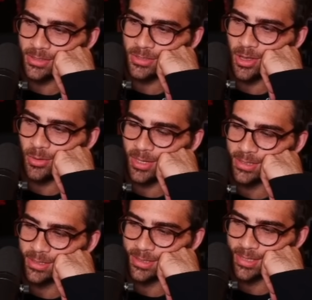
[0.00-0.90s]
it's
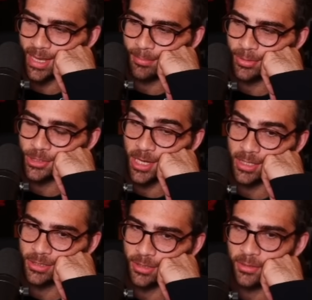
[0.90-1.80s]
always the same
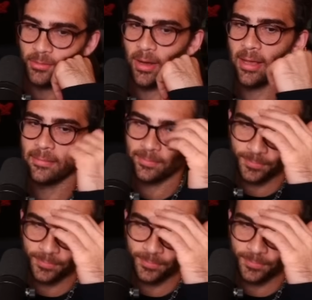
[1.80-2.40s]
projection, right?